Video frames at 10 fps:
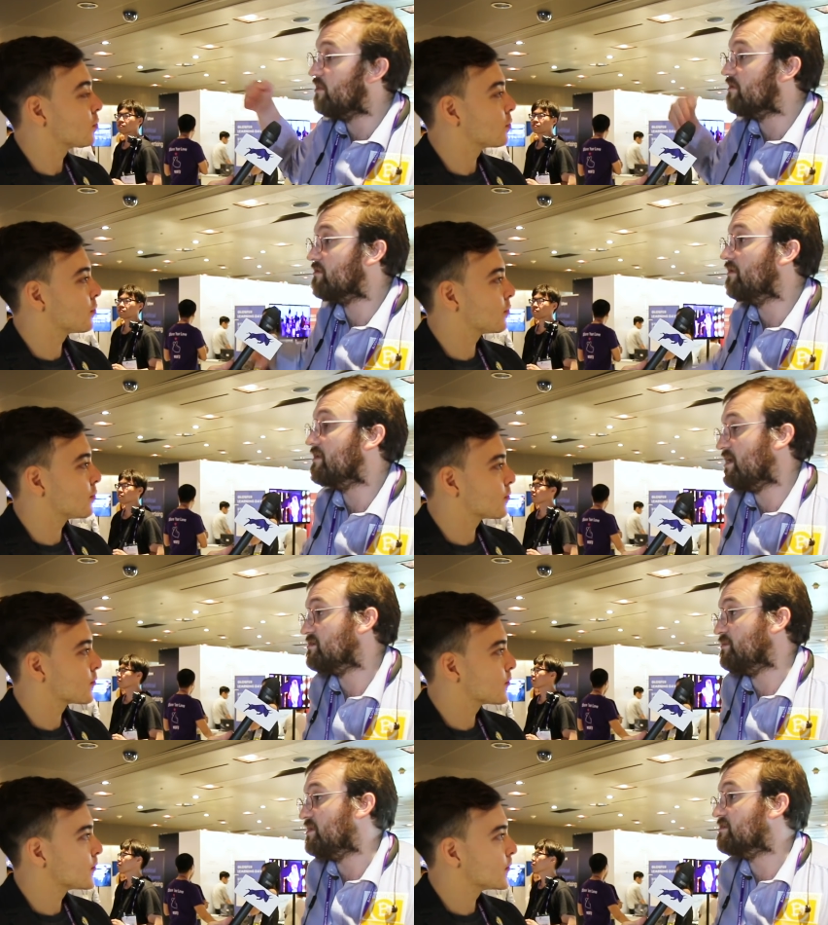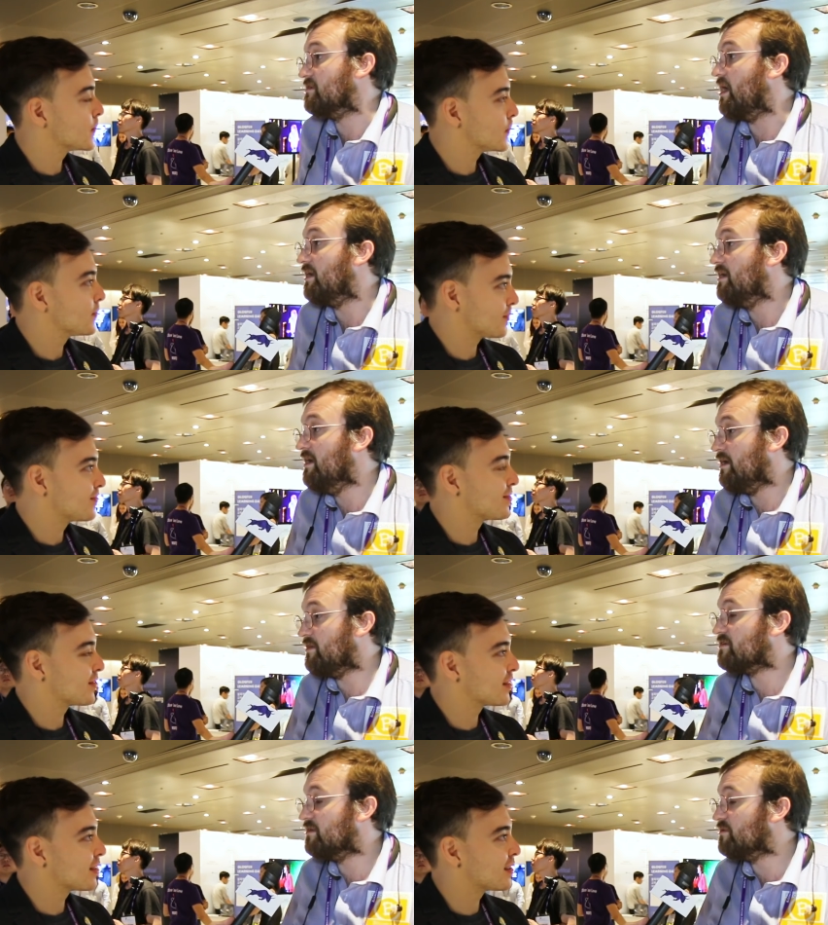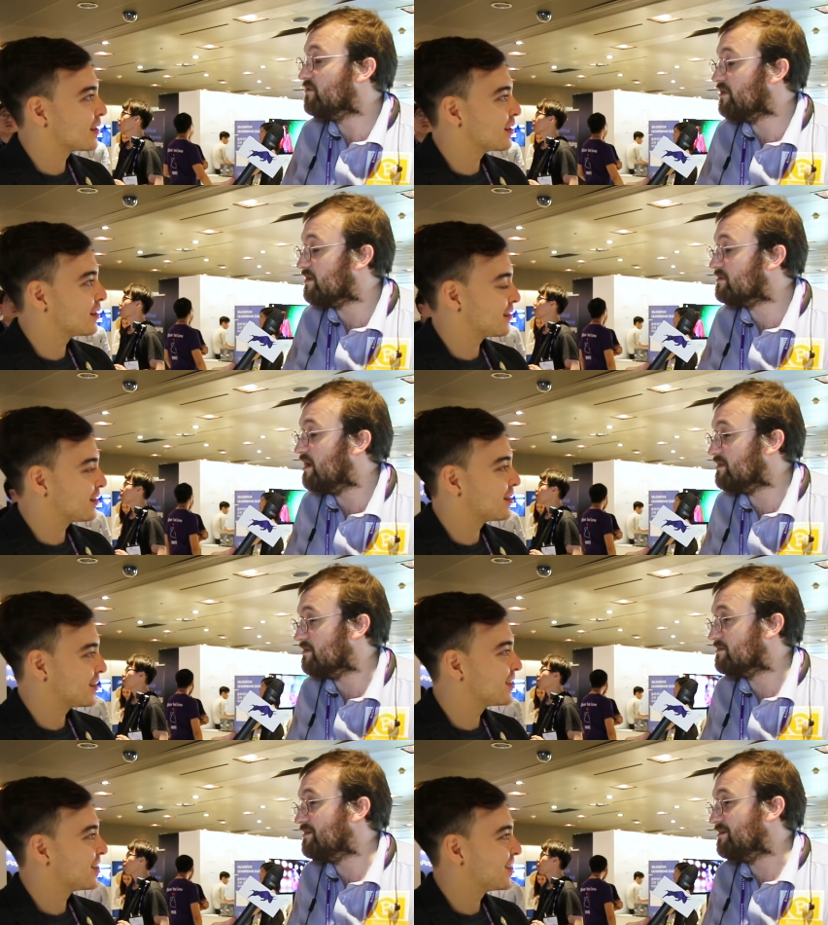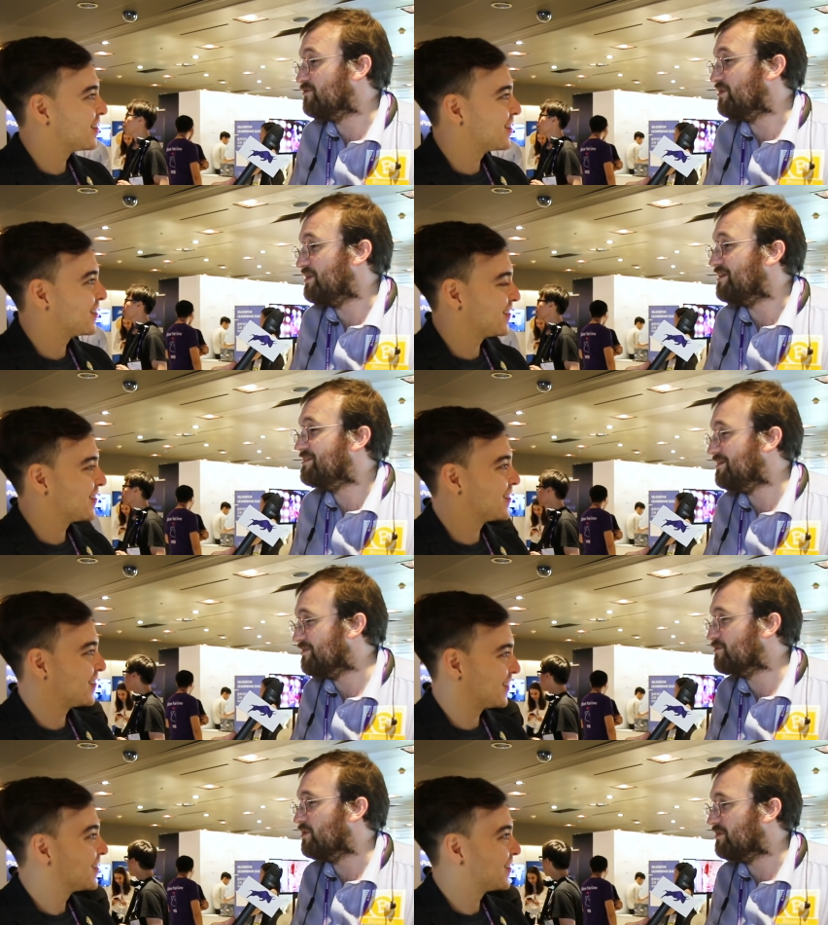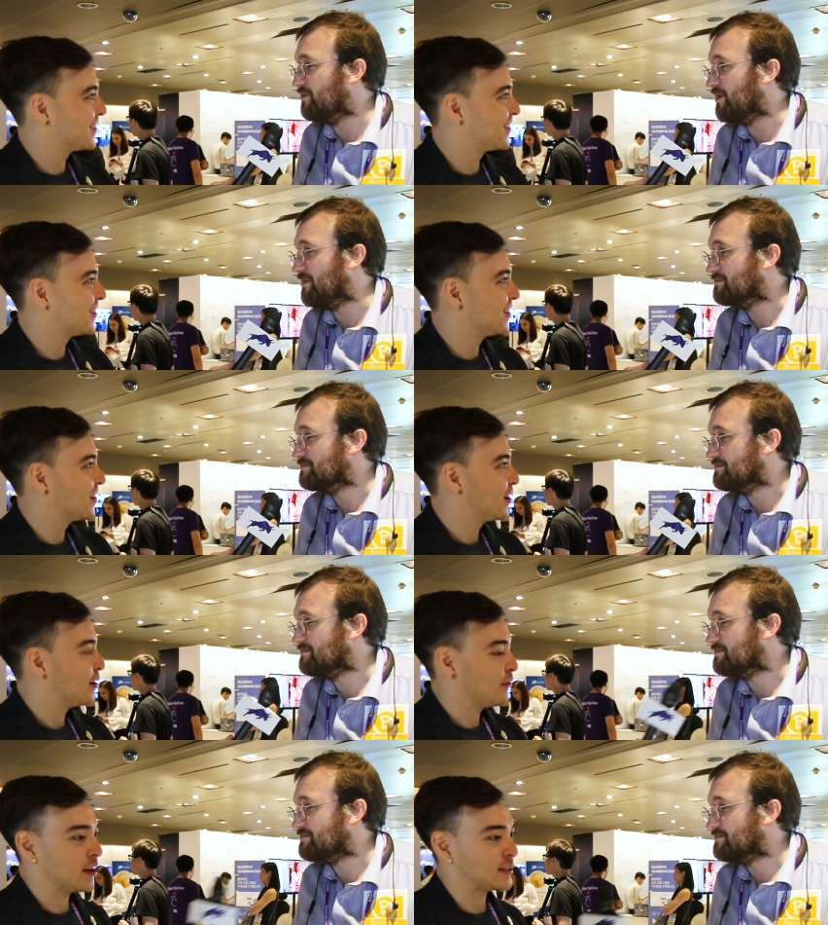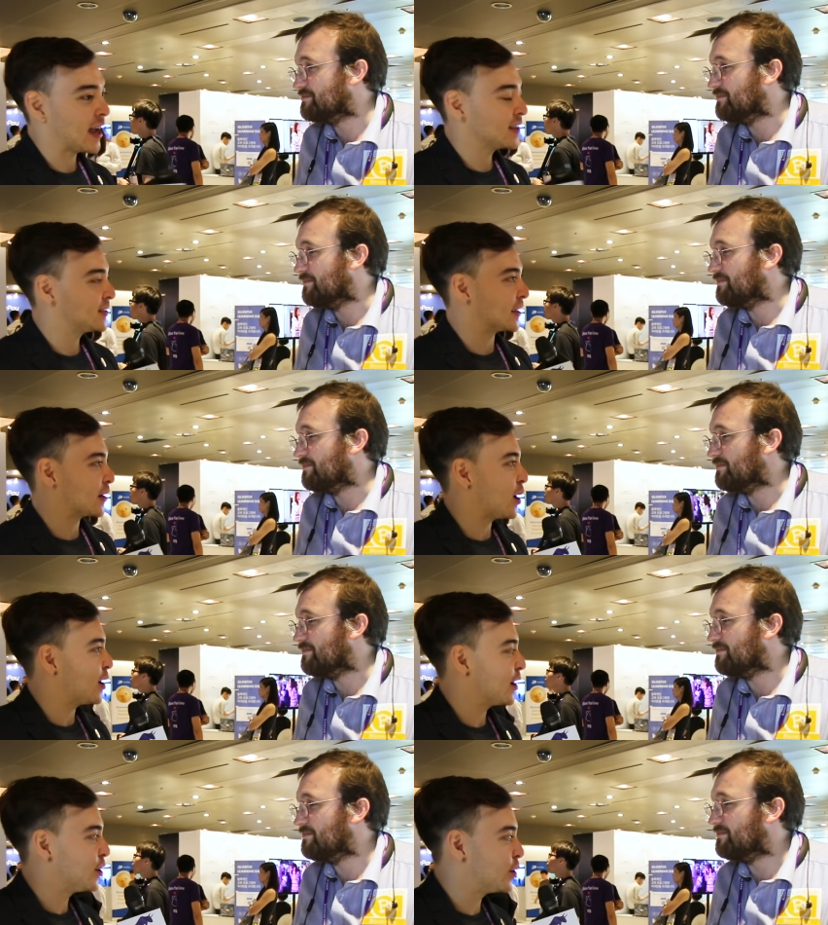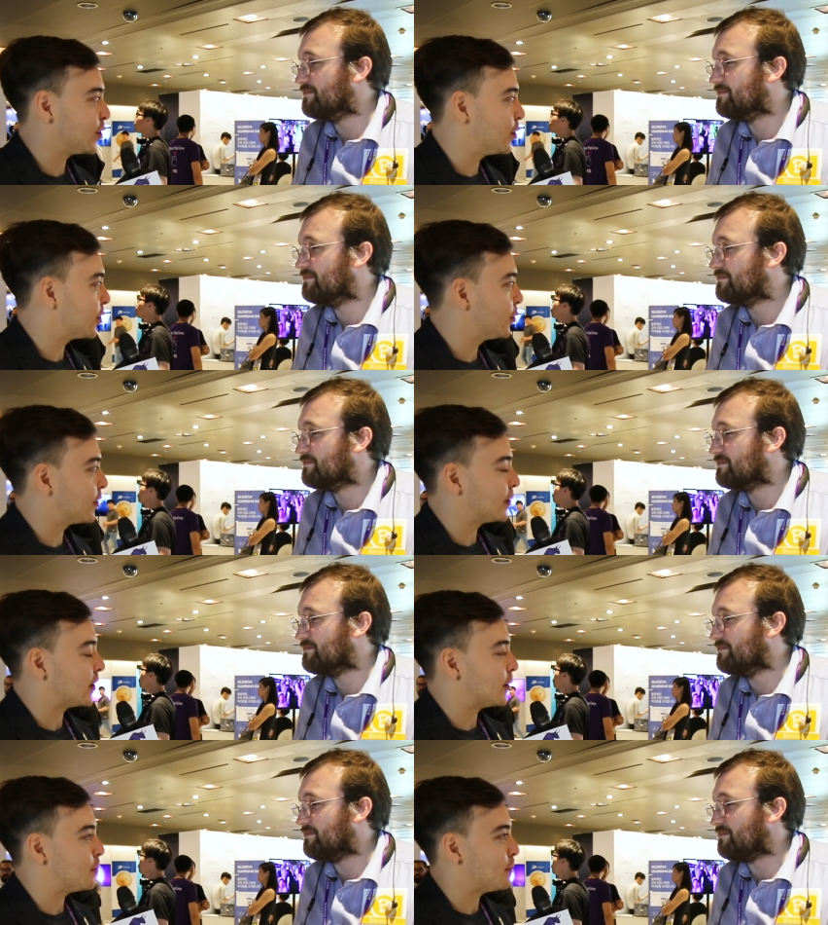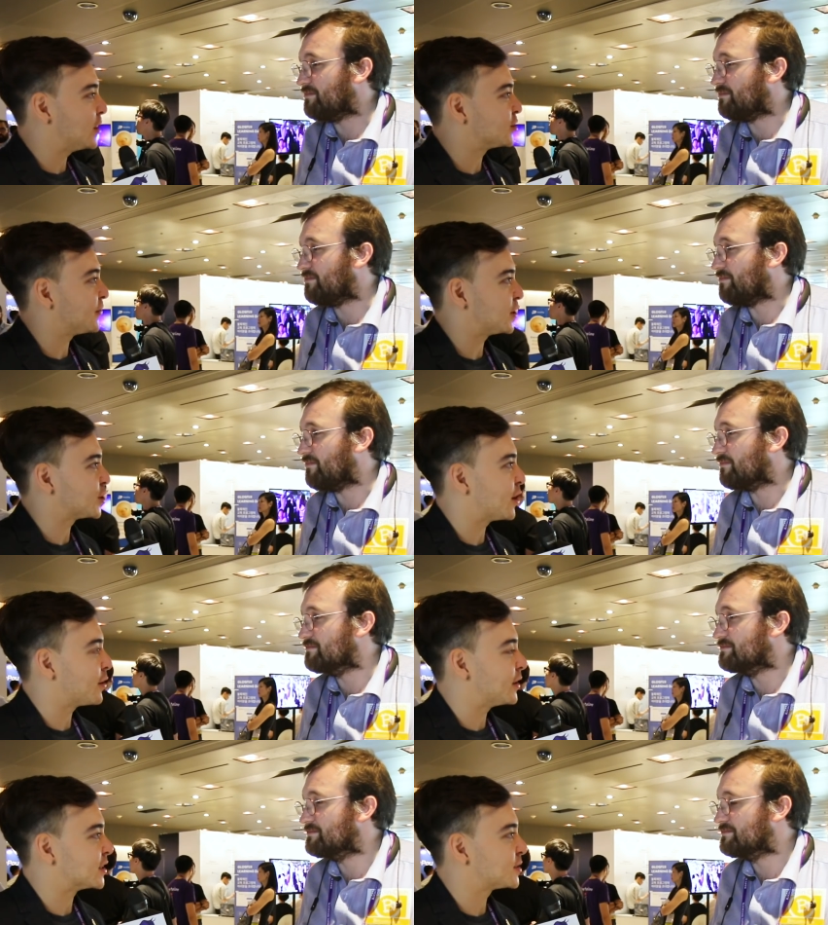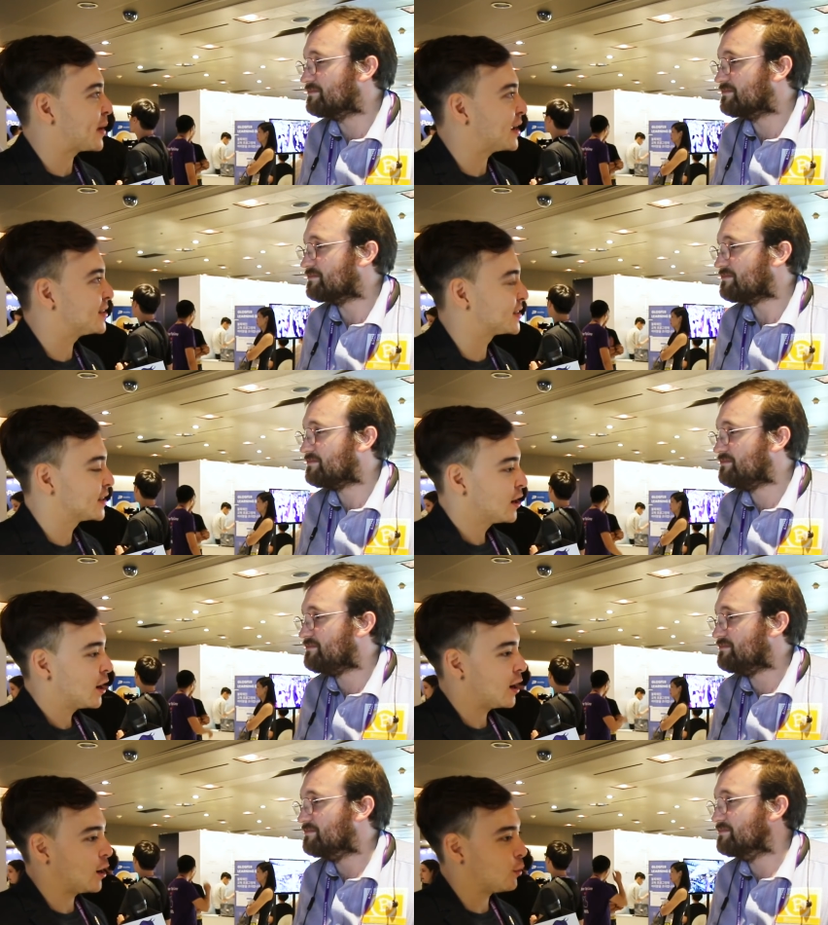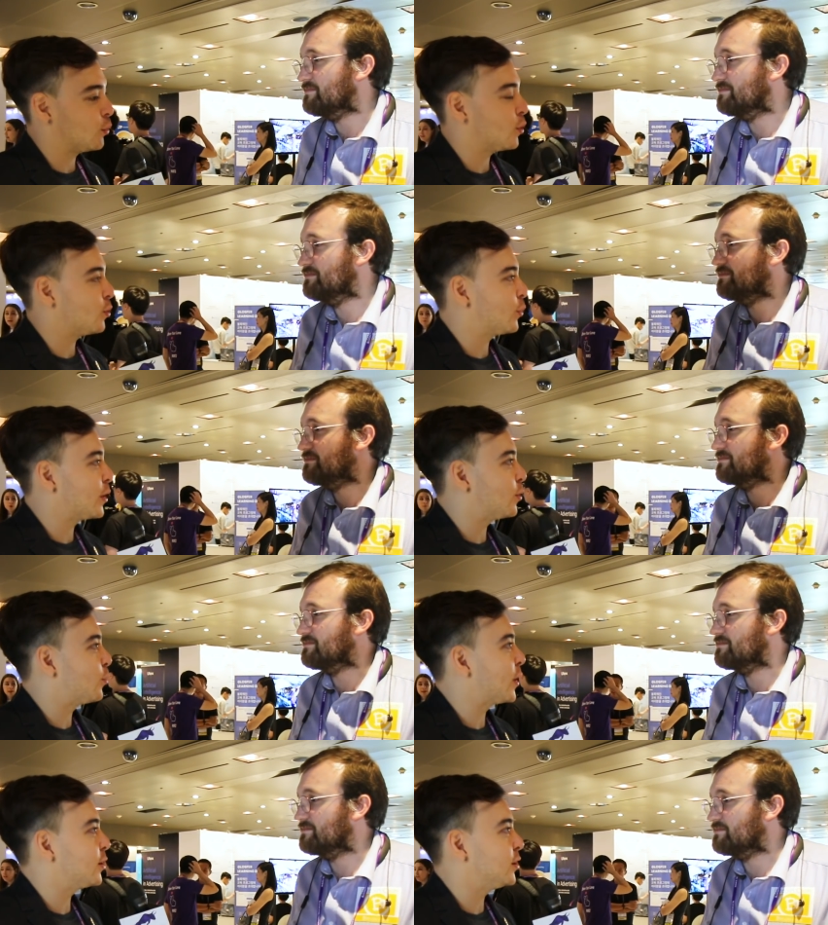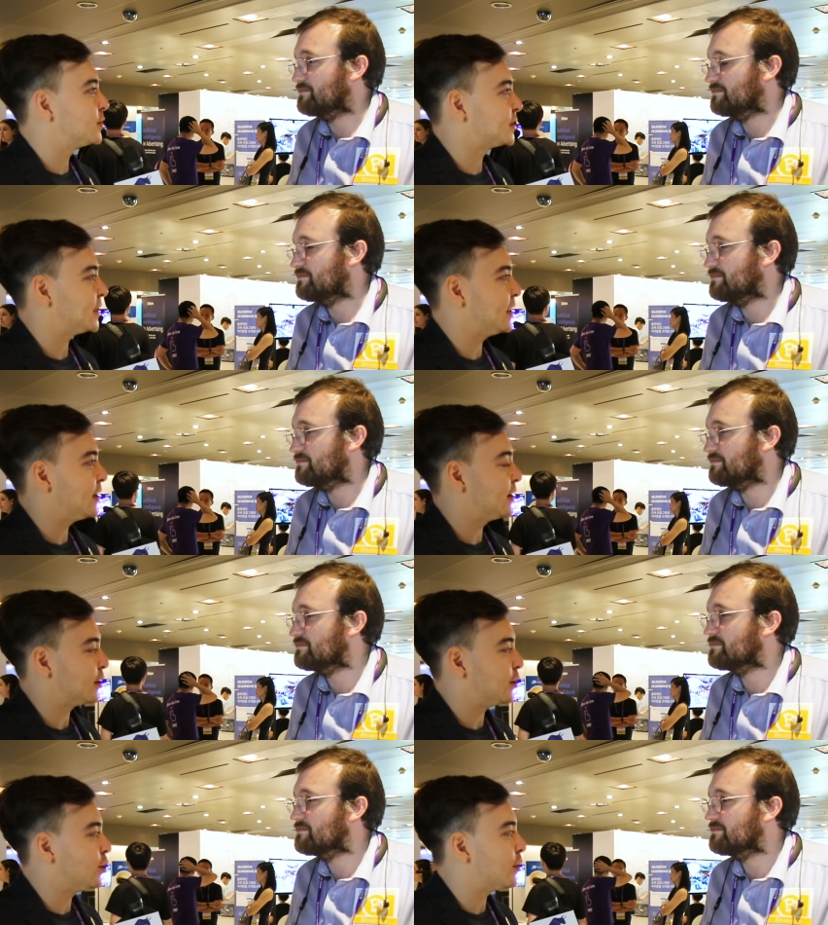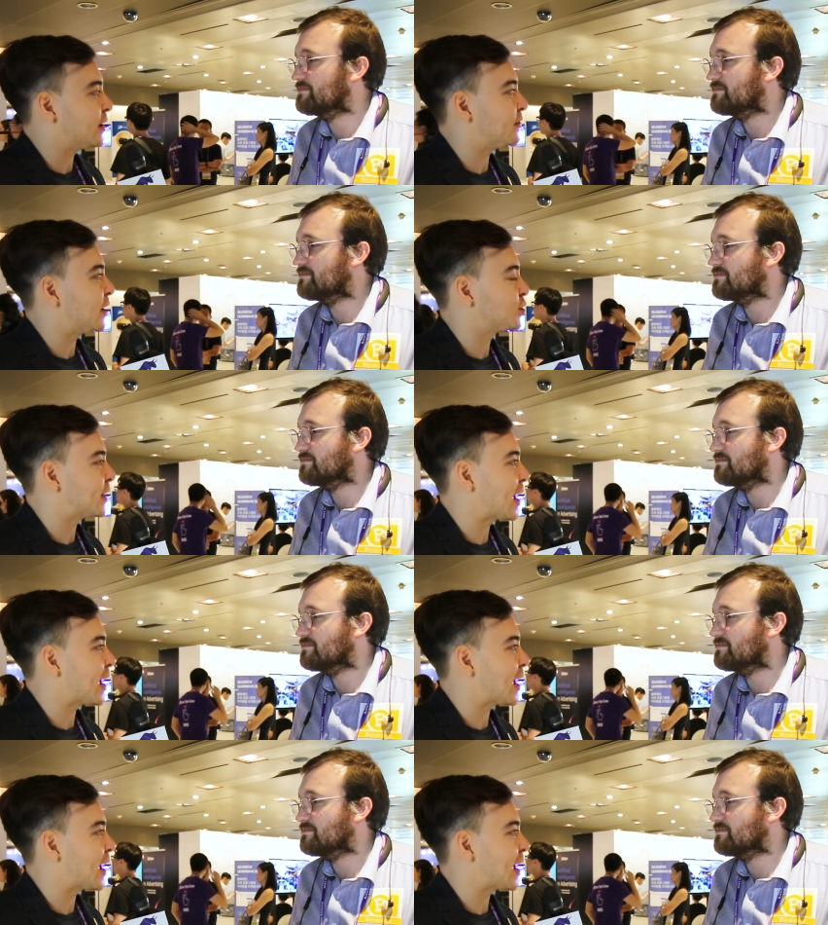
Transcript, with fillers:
Speaker 1: well as on the SME side, and that's going to be really exciting to see in 2019 and 2020. Fantastic.
Speaker 2: You know, you're a major visionary in the space. Where do you see new innovation